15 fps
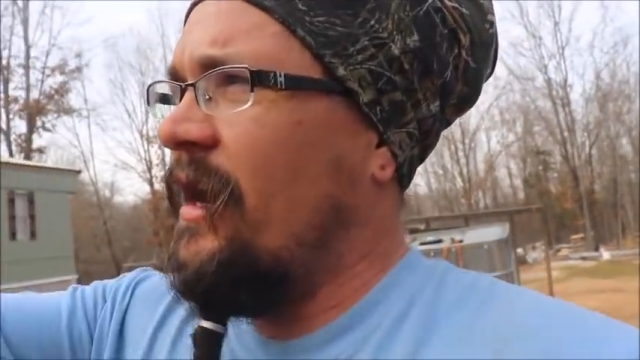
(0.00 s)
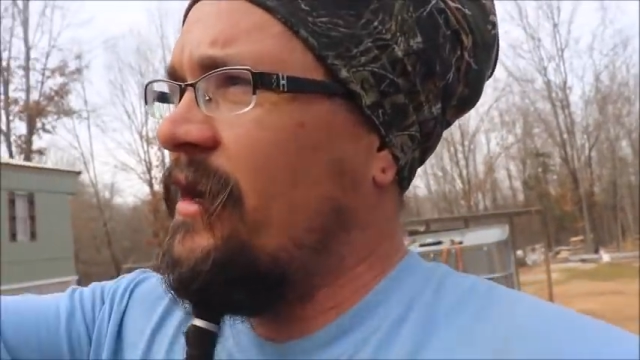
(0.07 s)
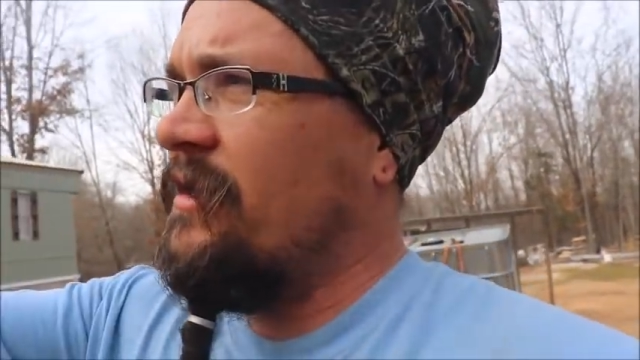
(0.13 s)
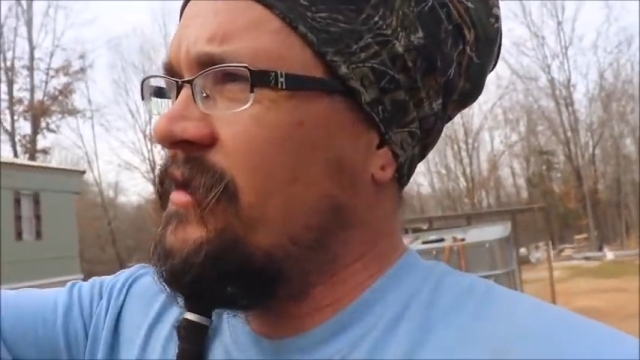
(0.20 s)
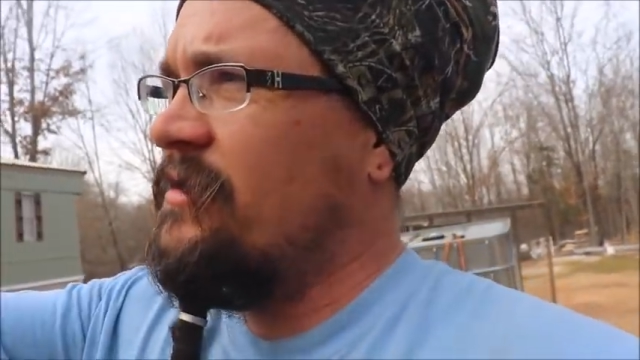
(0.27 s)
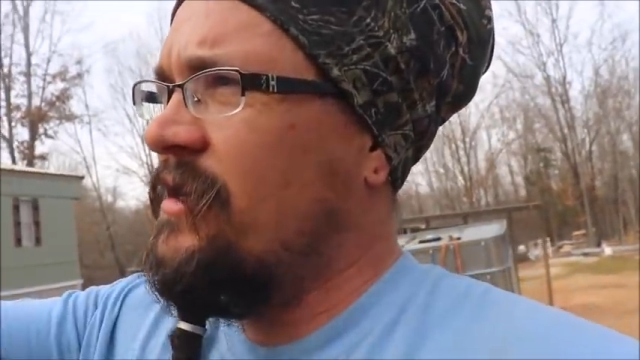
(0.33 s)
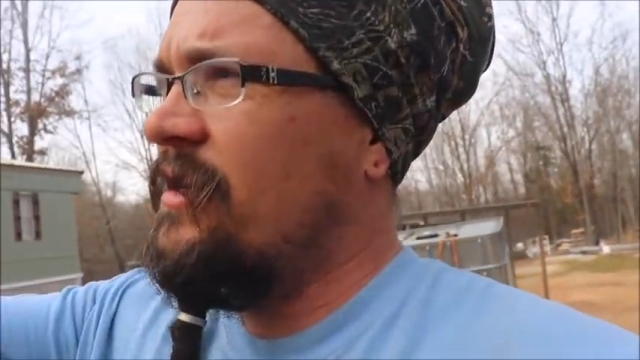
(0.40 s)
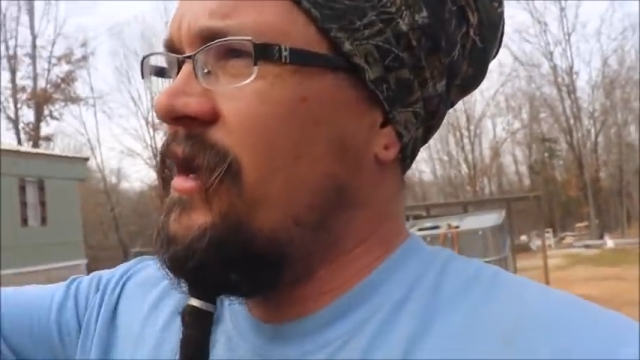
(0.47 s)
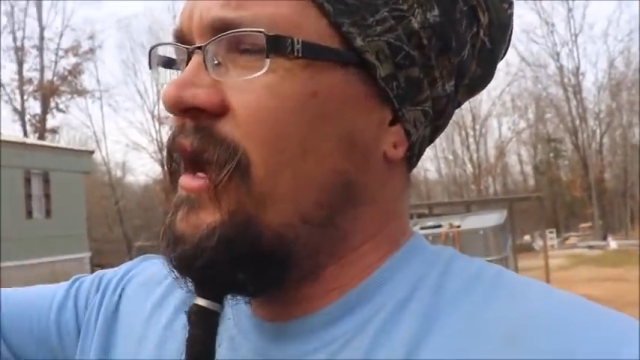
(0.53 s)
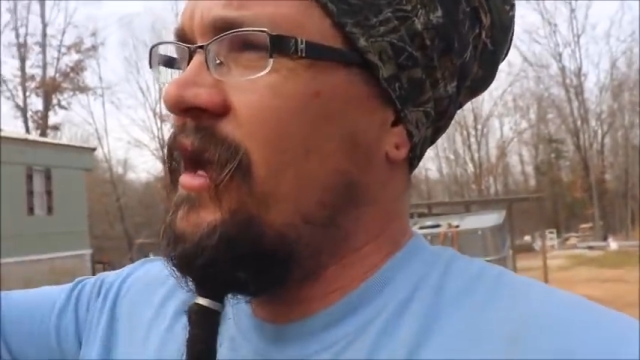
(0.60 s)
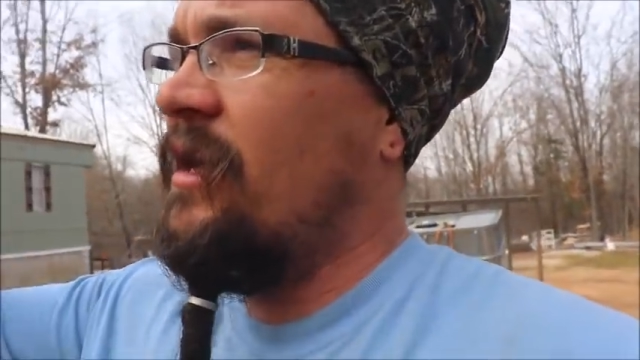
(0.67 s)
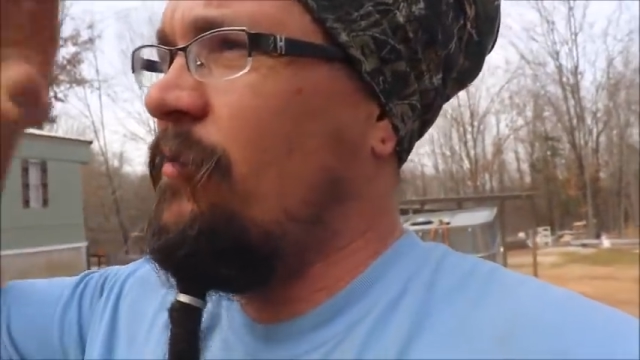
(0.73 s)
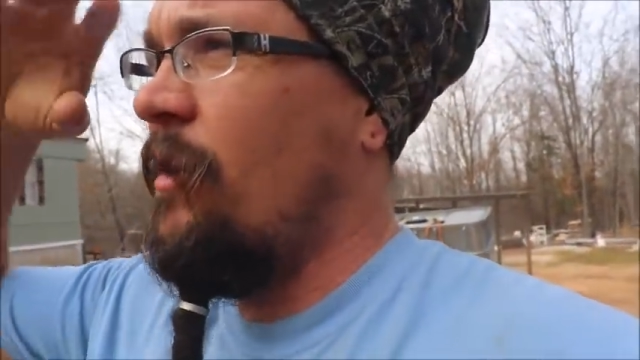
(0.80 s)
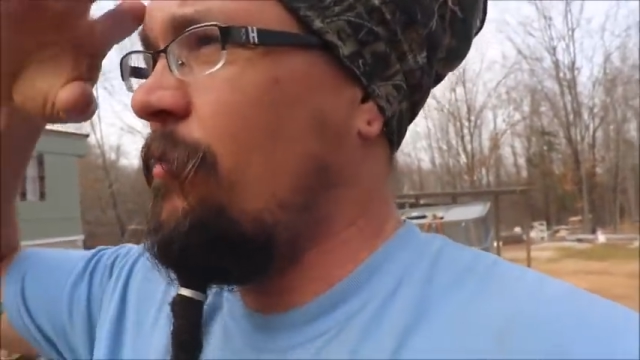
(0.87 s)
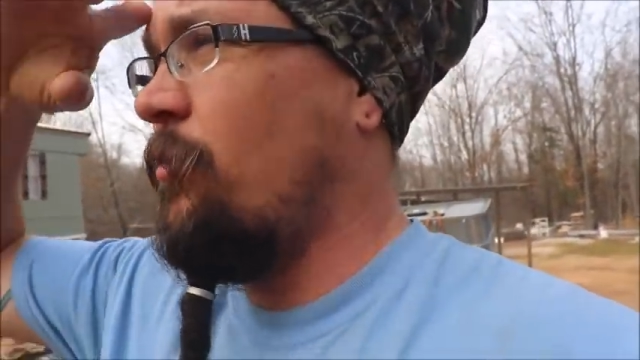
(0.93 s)
I can see it
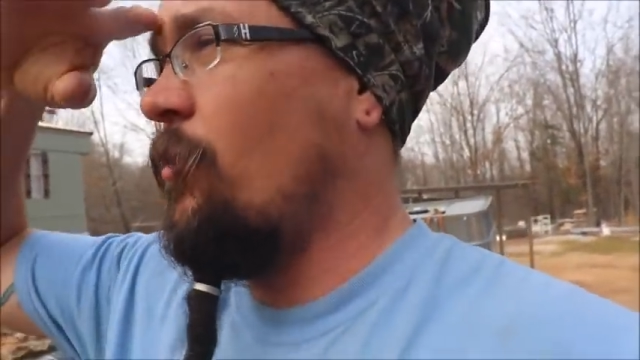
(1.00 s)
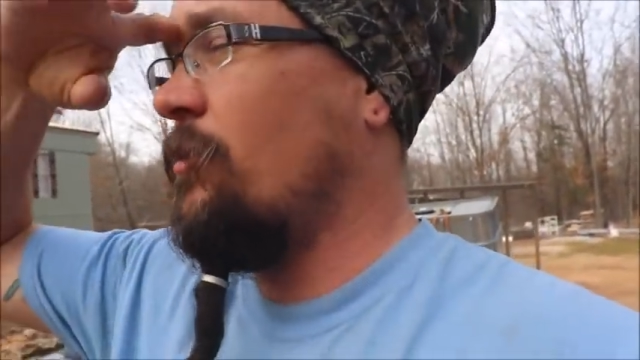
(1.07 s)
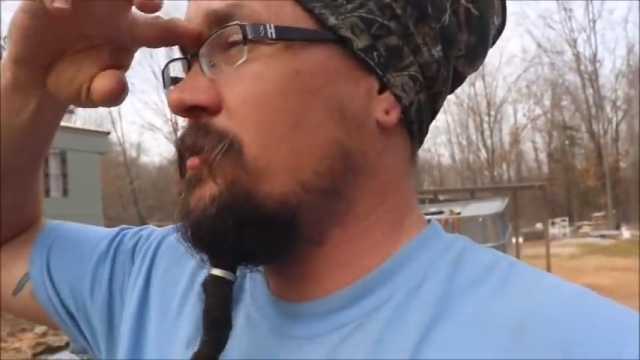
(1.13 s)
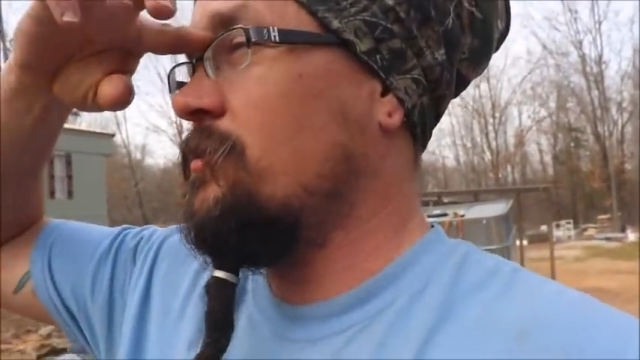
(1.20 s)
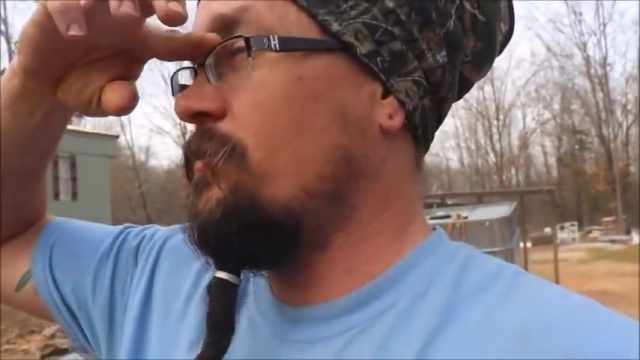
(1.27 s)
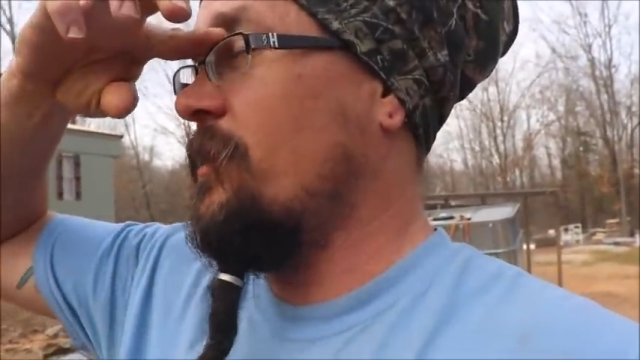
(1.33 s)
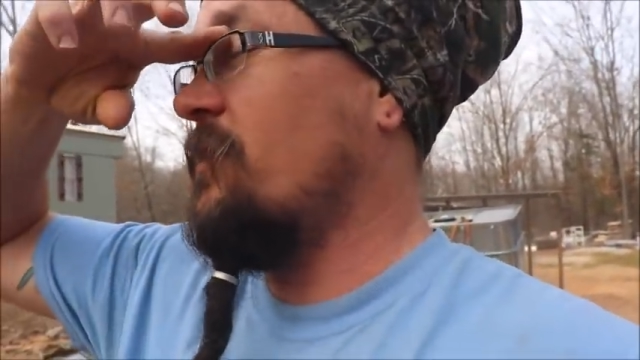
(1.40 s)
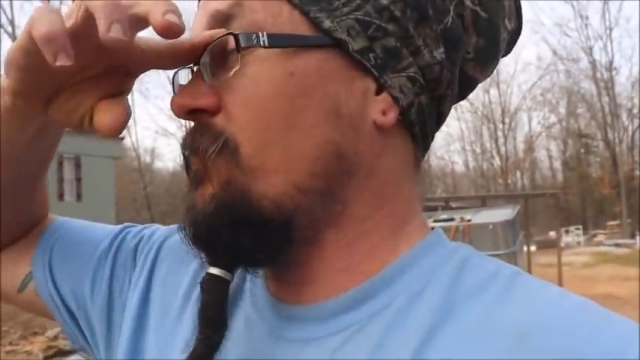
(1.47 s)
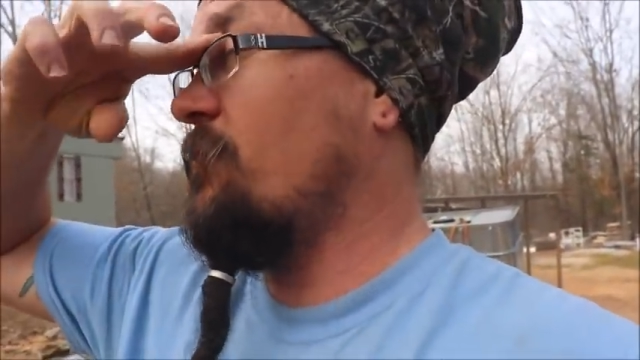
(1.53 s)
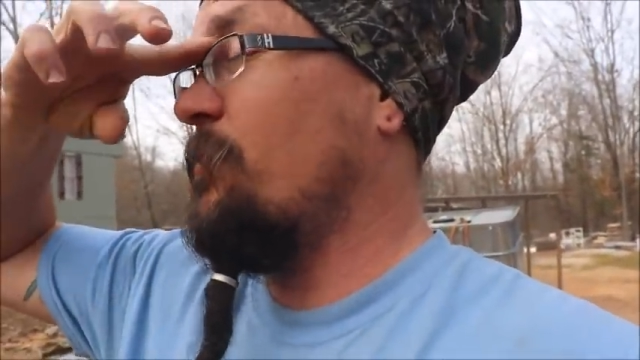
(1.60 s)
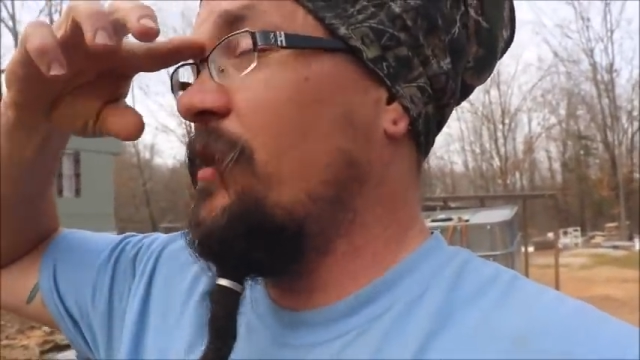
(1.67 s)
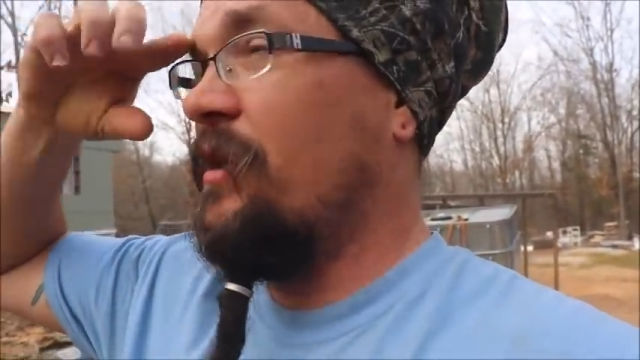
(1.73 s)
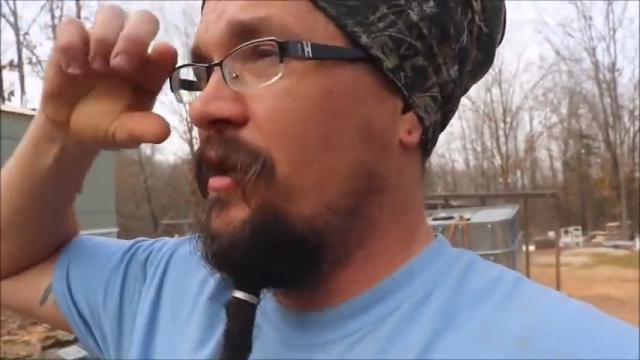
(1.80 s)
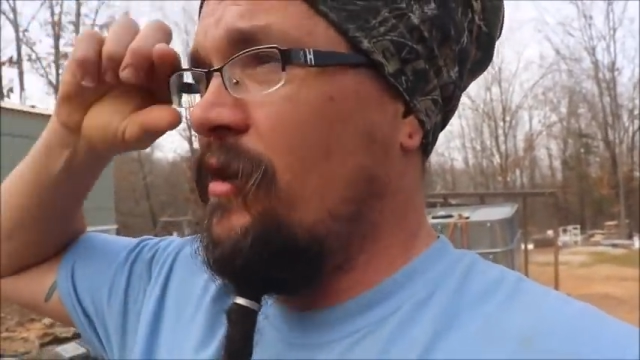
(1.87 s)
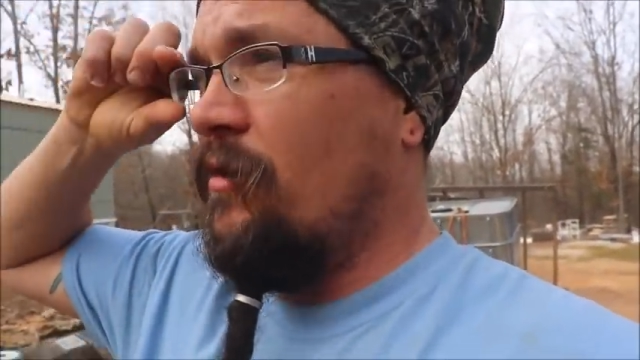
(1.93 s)
hanging on my porch ready for
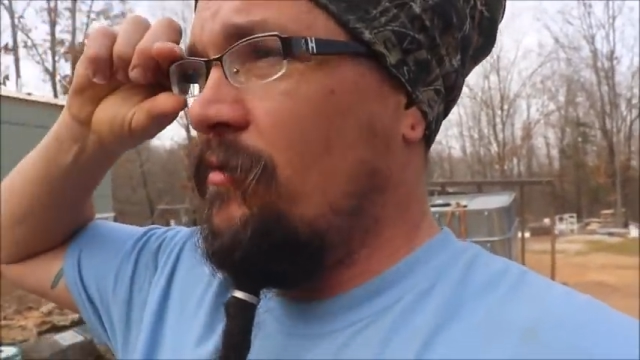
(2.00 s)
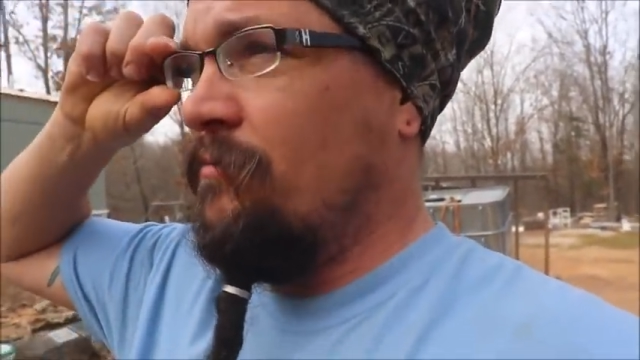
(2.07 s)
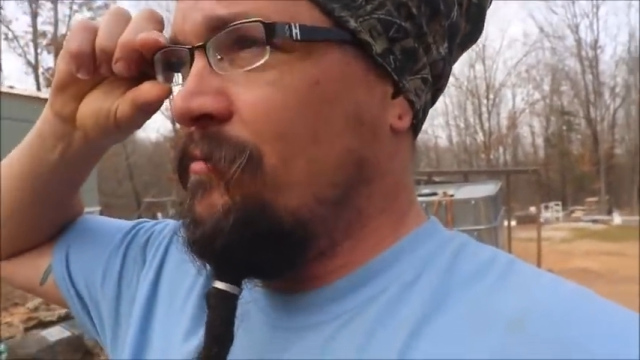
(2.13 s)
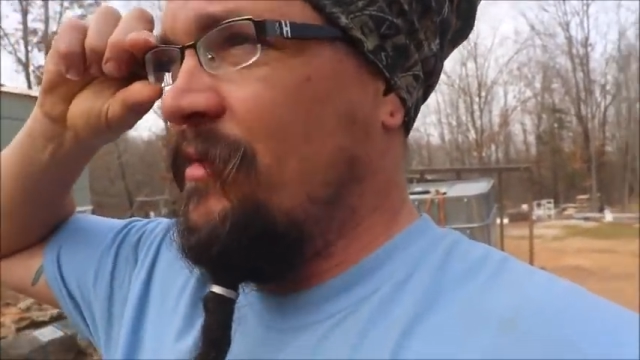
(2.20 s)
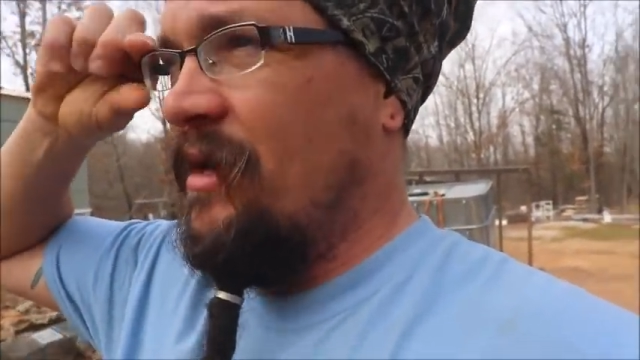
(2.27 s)
me to go